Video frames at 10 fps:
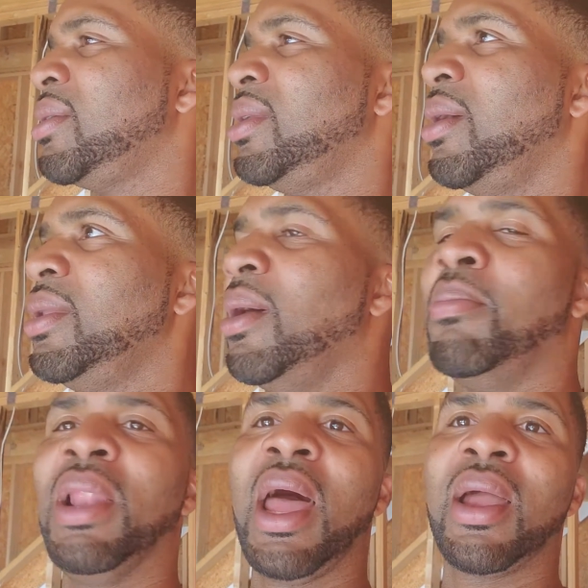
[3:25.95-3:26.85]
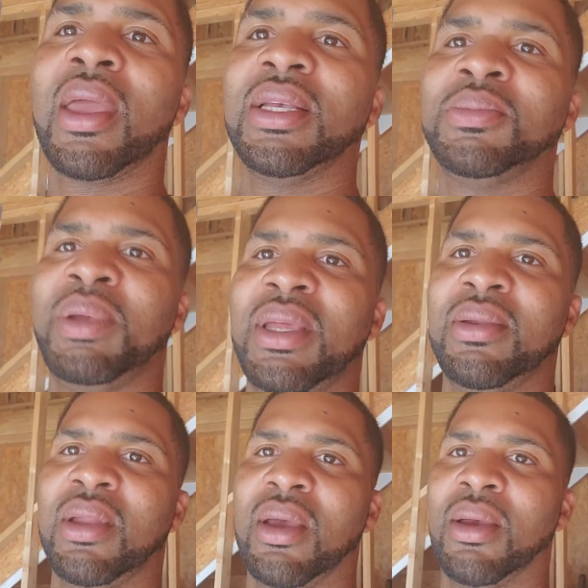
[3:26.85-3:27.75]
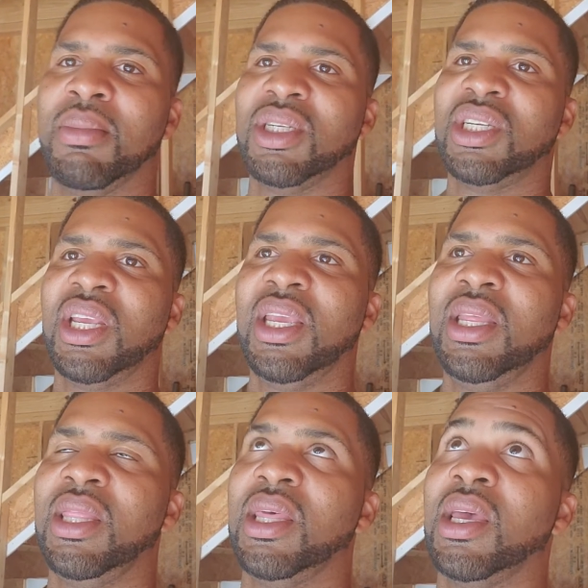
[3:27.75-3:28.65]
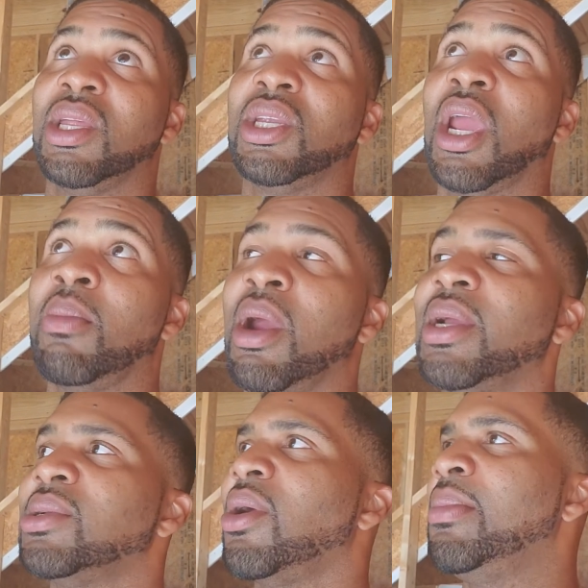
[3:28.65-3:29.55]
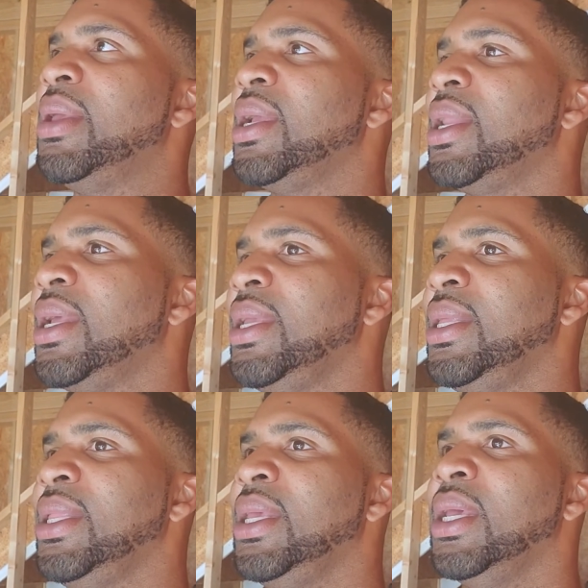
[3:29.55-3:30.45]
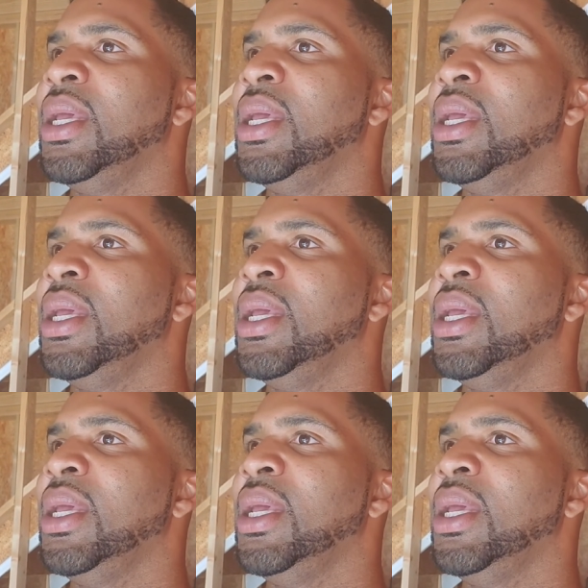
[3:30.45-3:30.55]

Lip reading: The block has been machined. The chamber has already been cleaned.